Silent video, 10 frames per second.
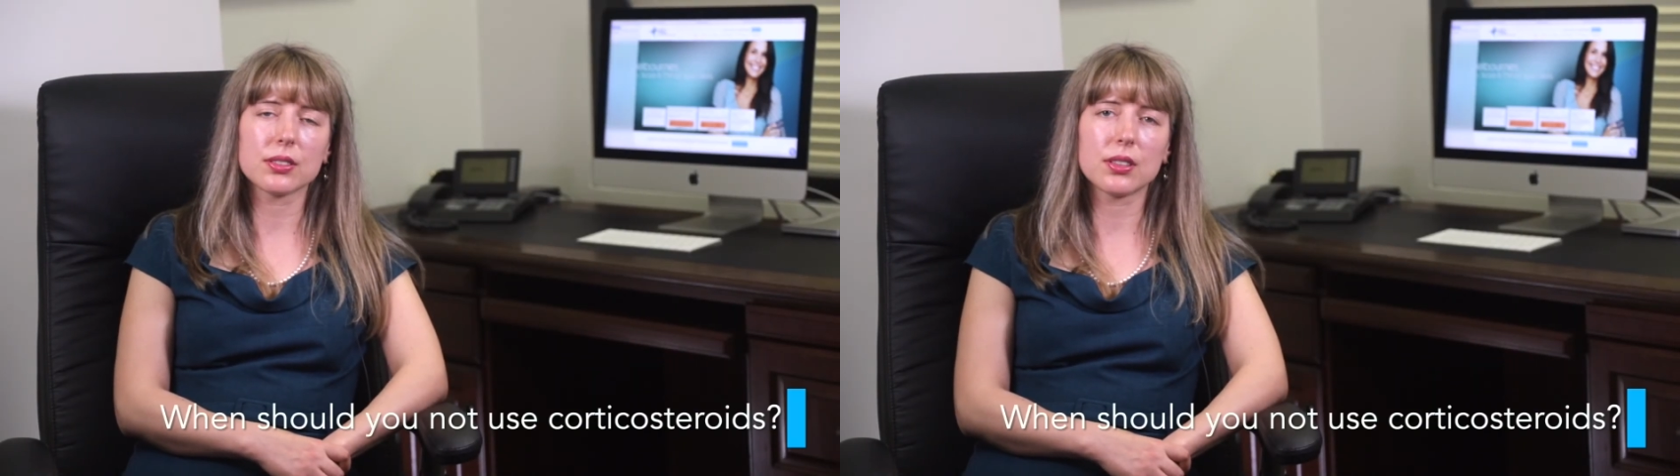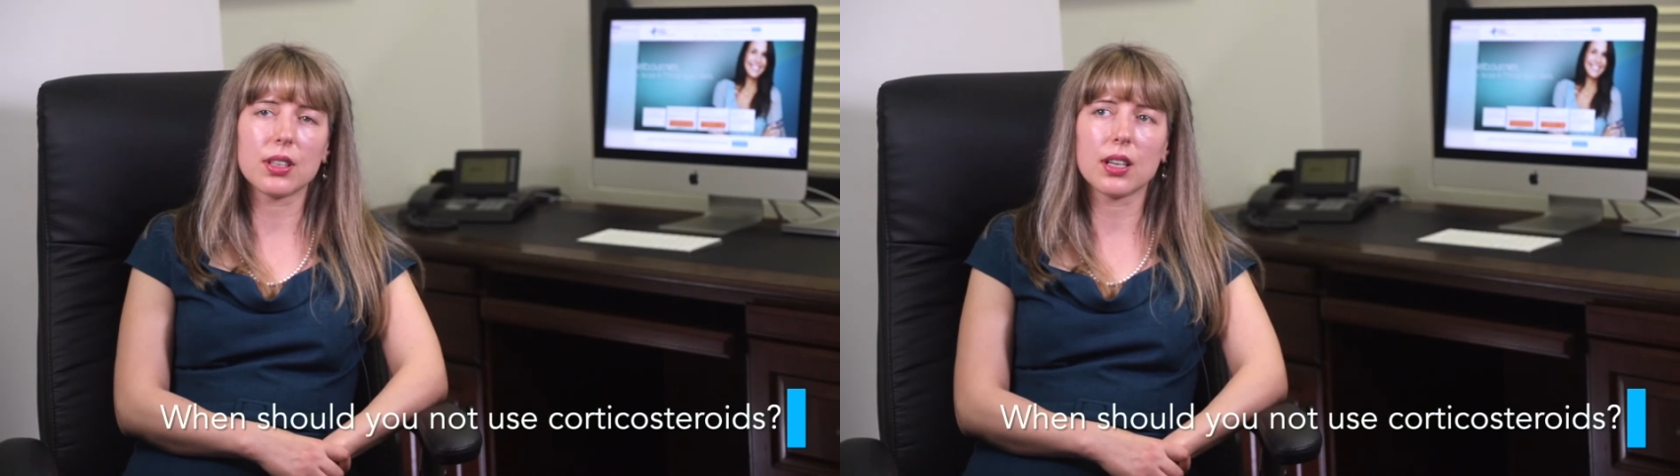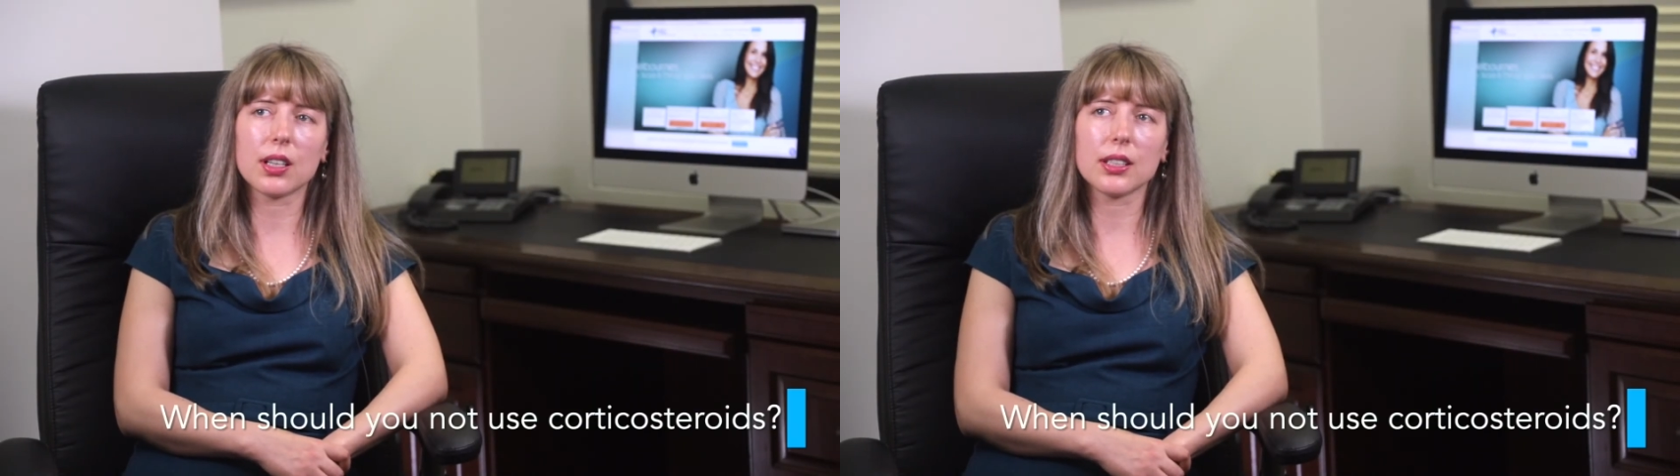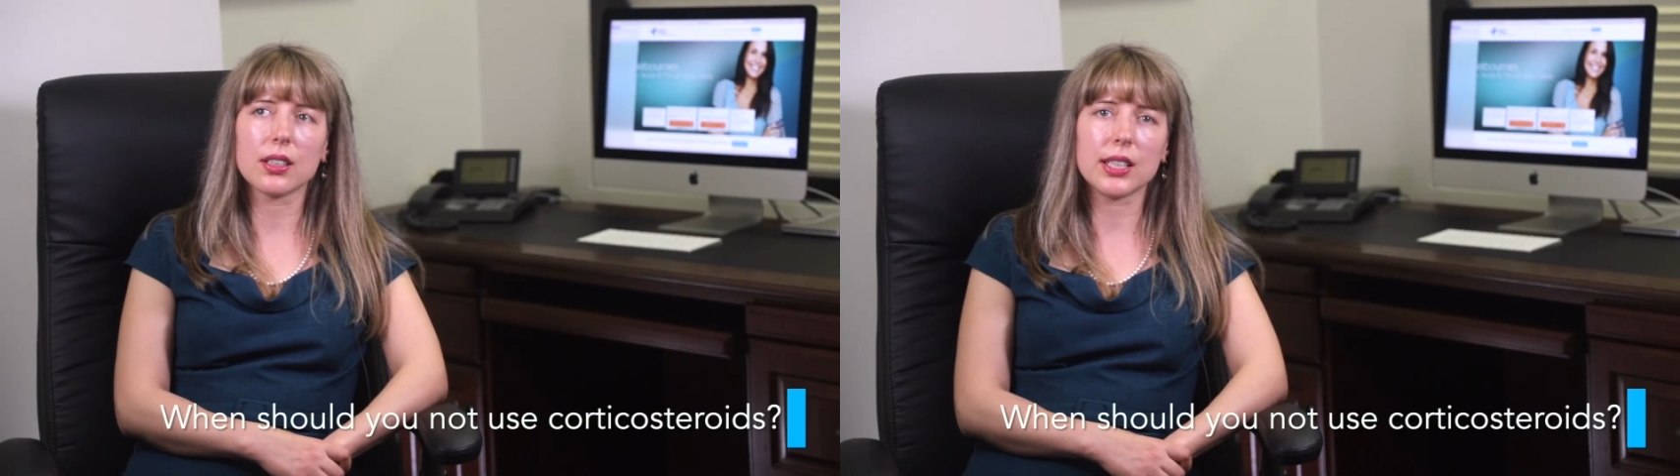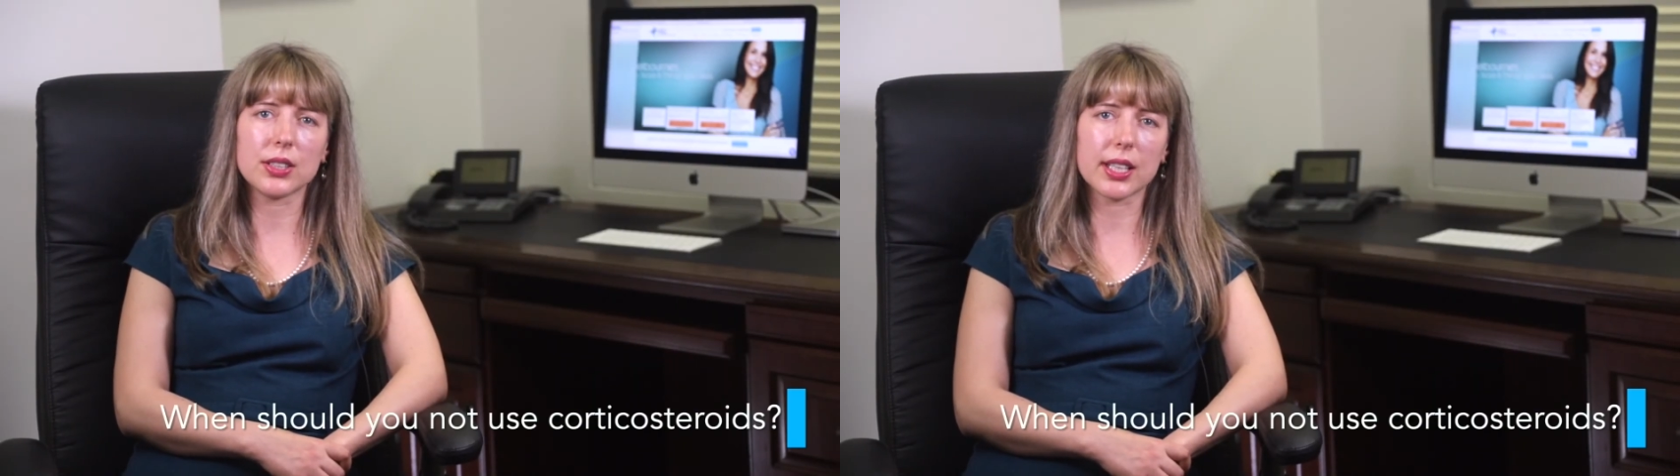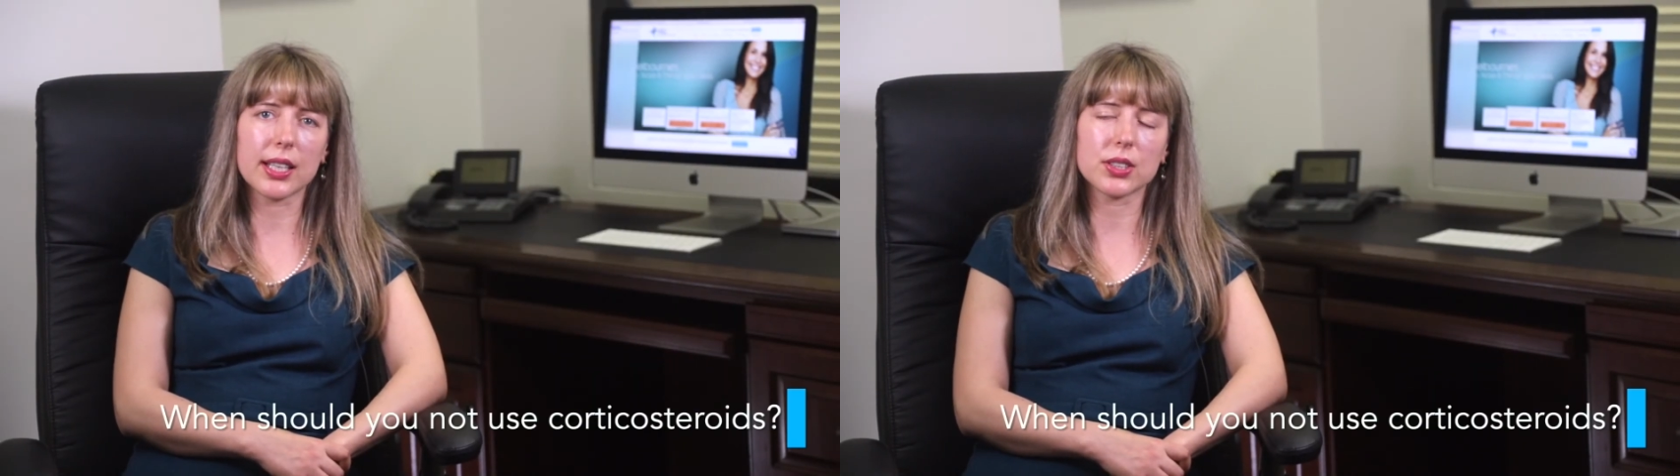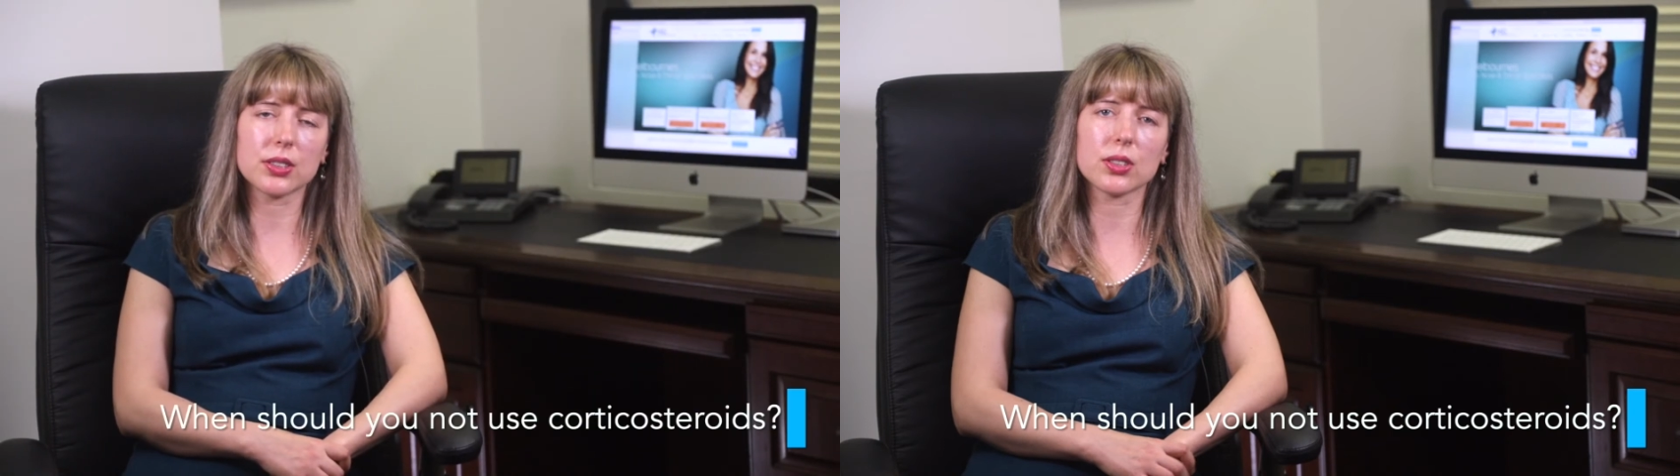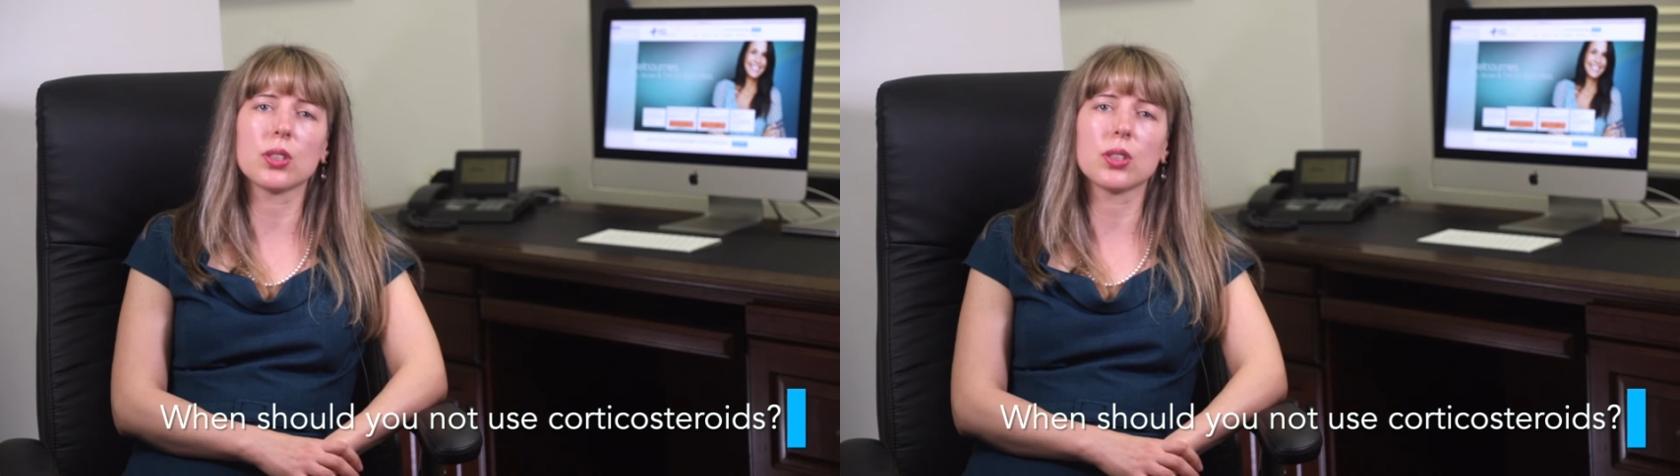there are indications